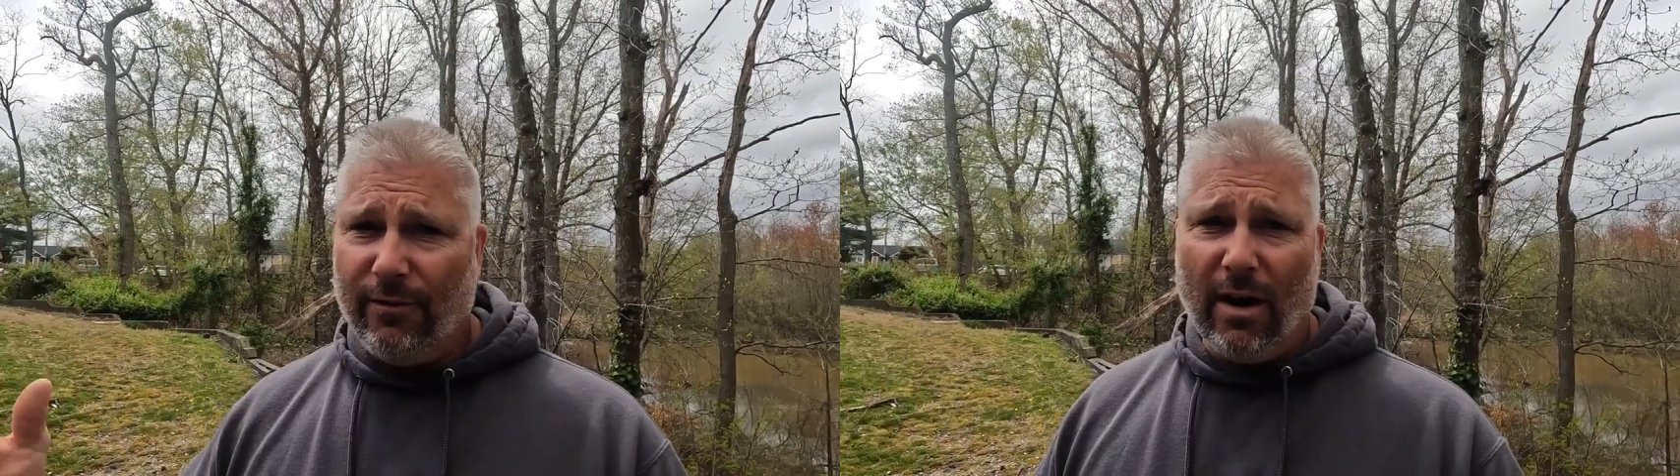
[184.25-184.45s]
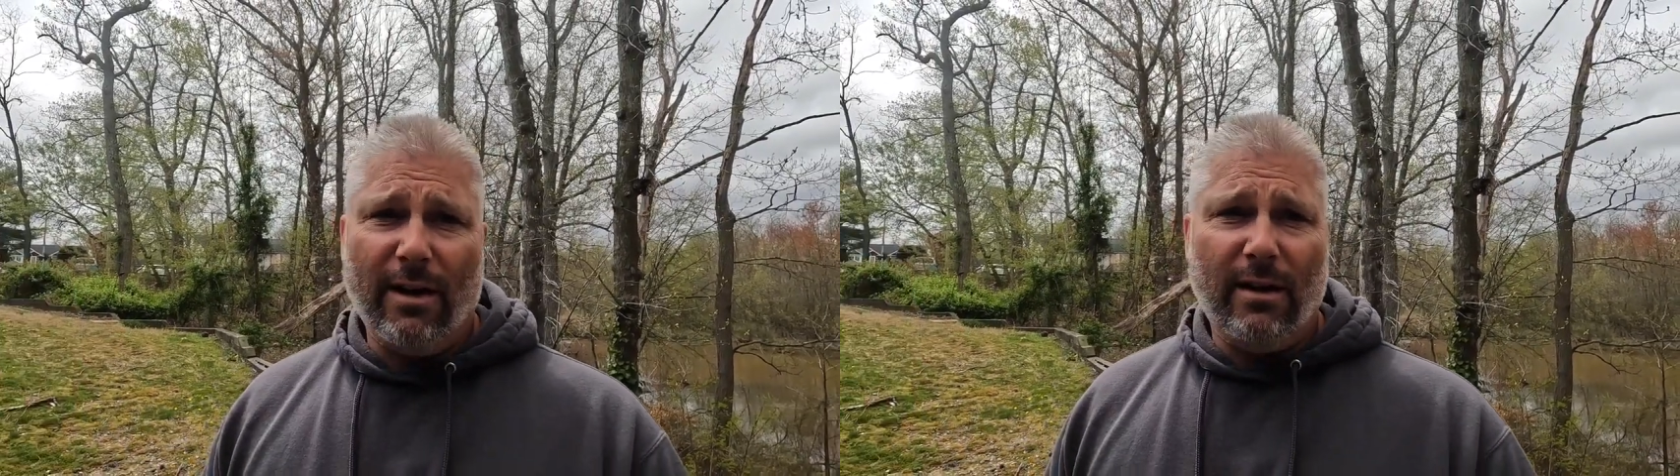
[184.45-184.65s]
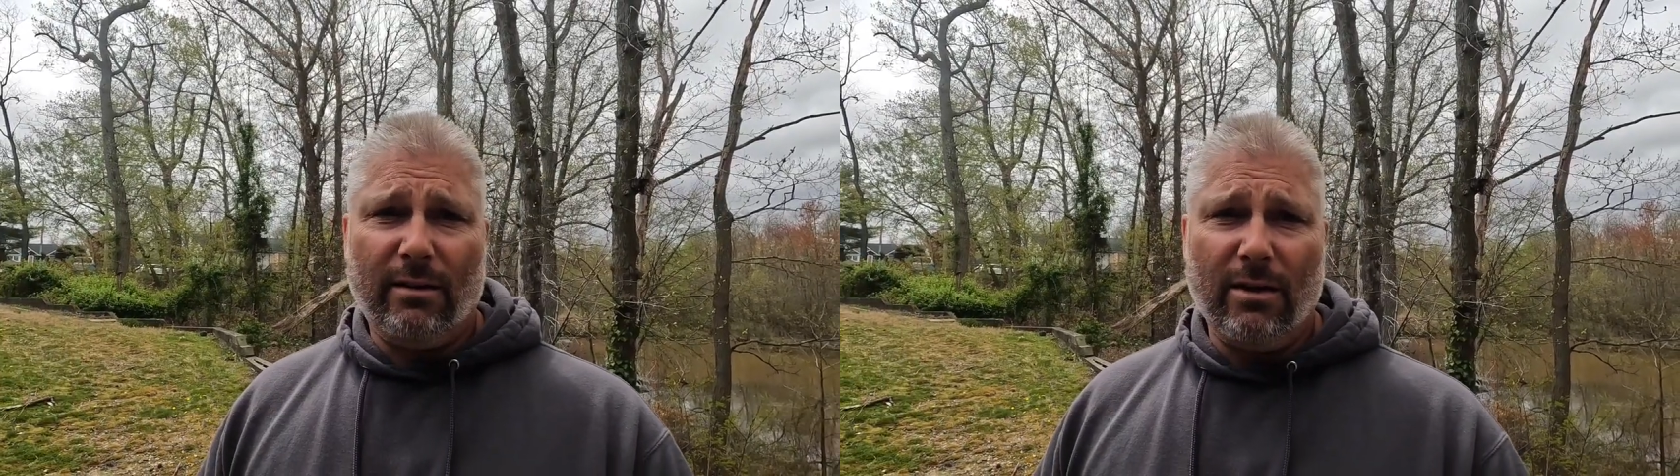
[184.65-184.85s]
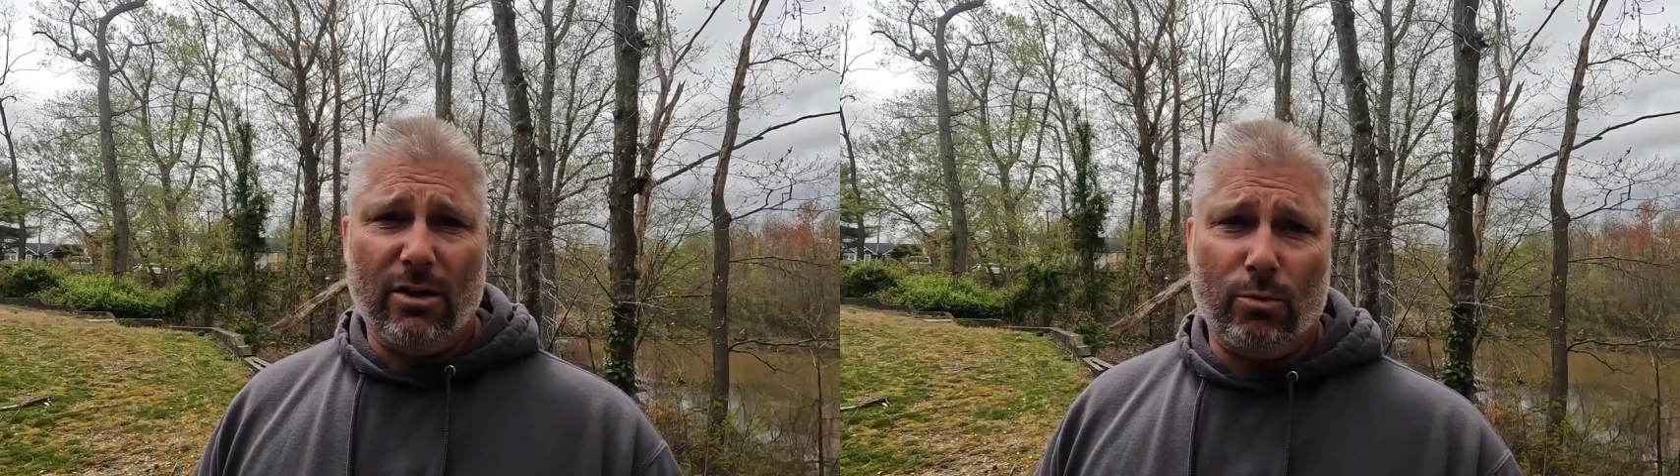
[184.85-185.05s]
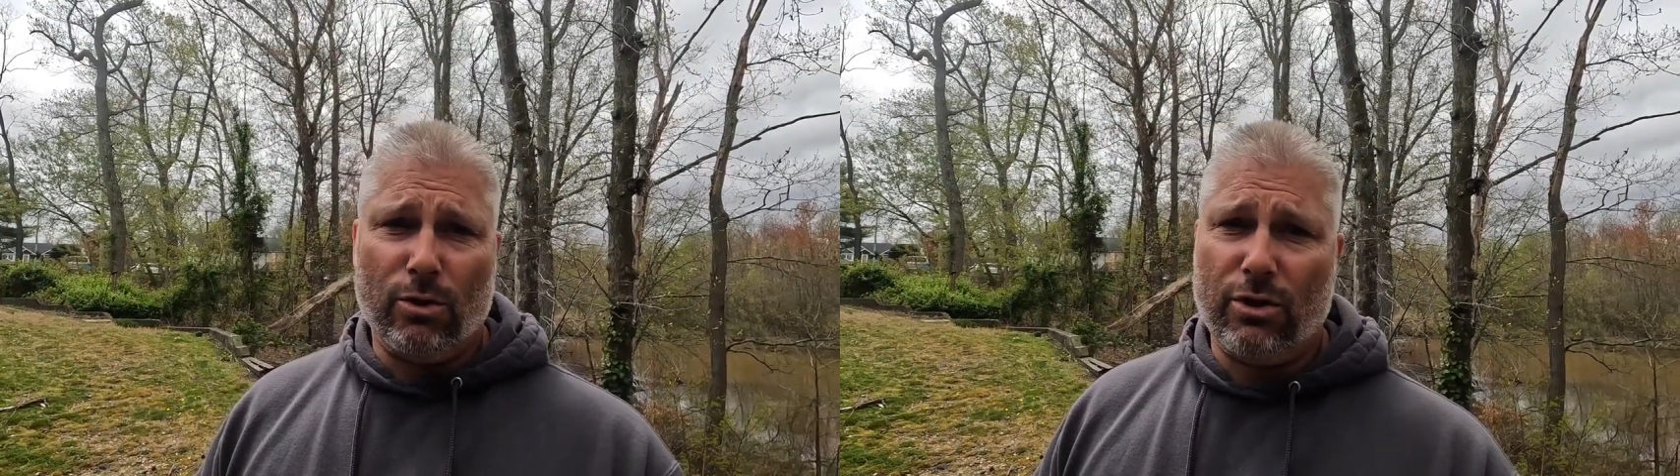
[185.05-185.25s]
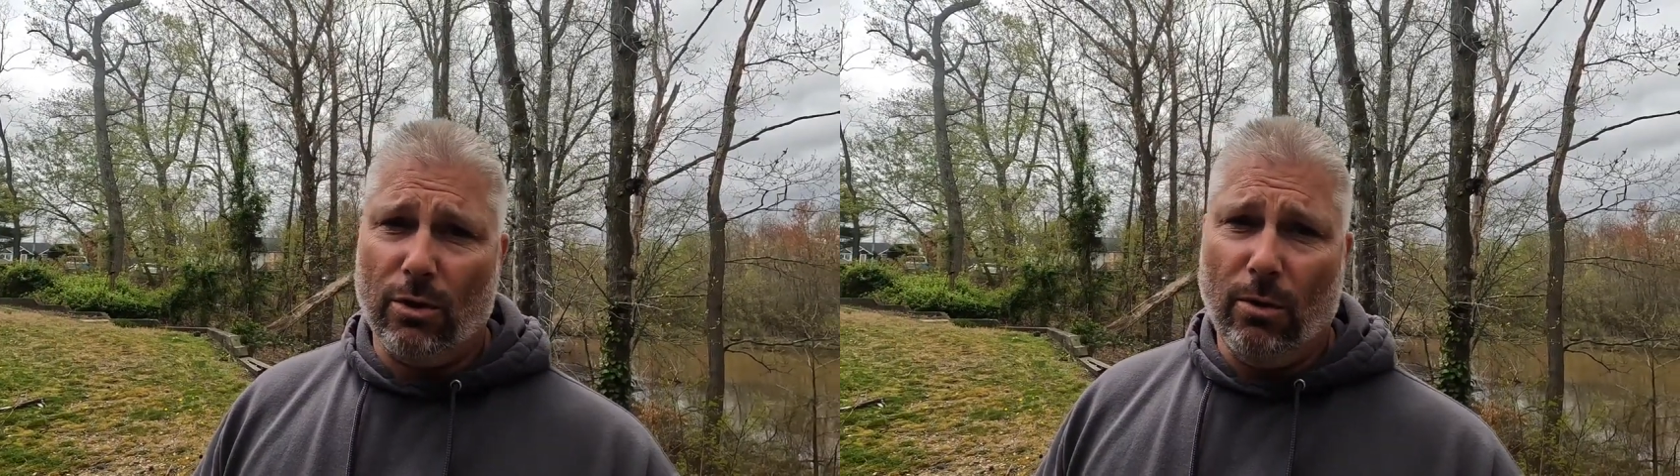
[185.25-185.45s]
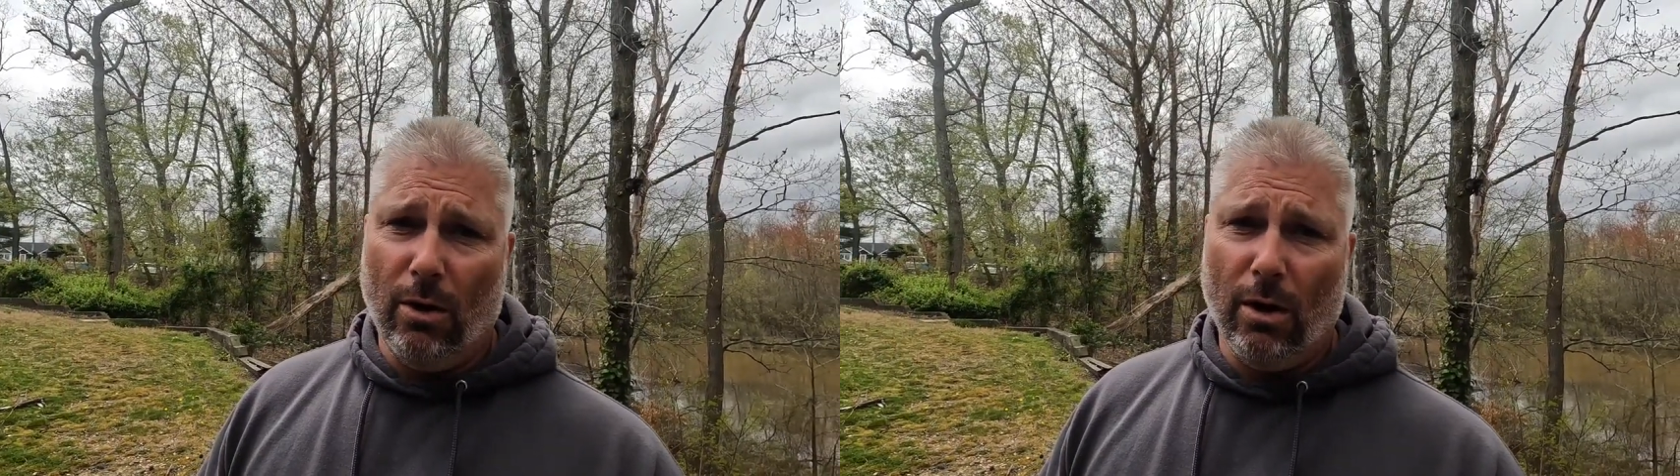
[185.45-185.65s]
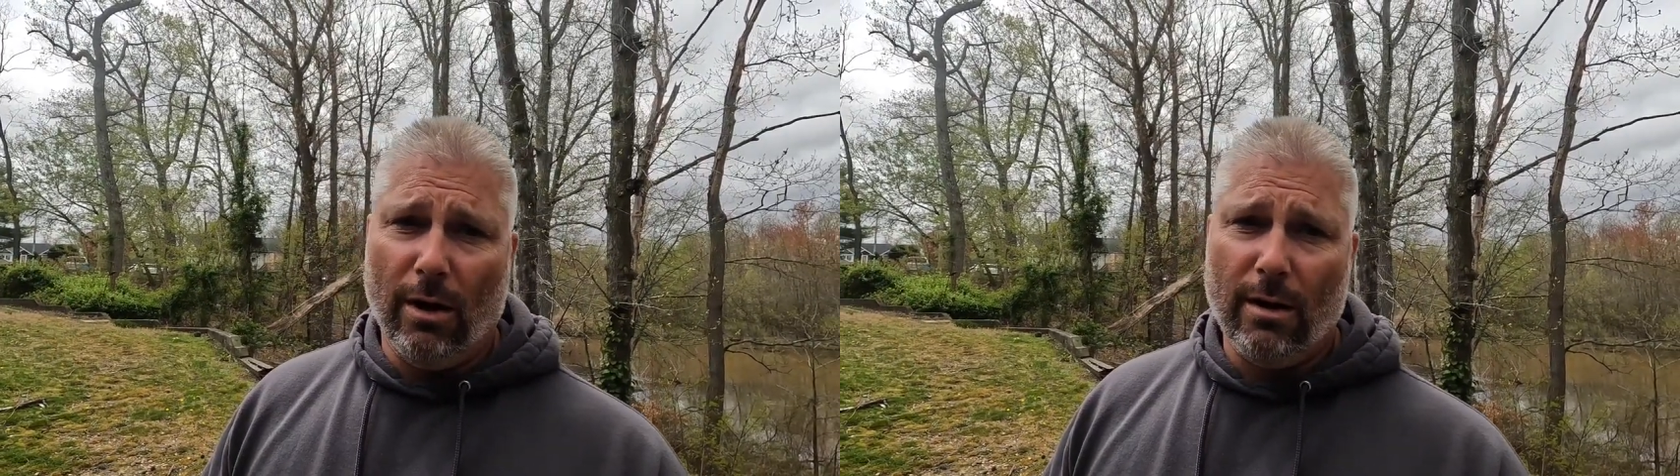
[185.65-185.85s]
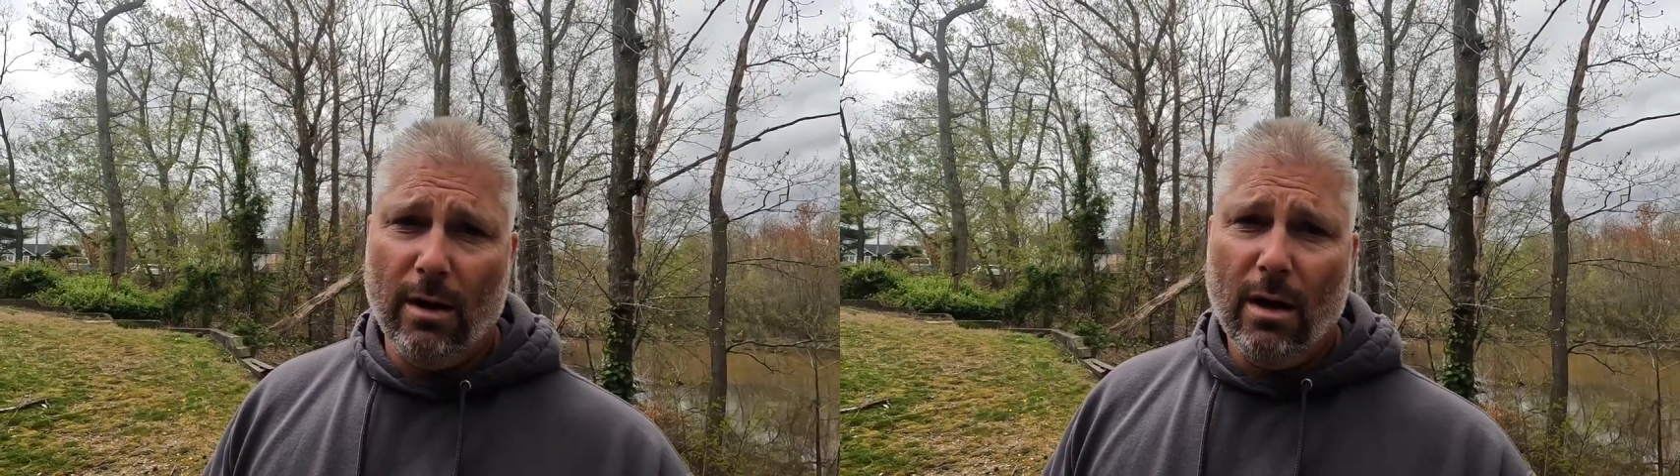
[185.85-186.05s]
finding things was so hard.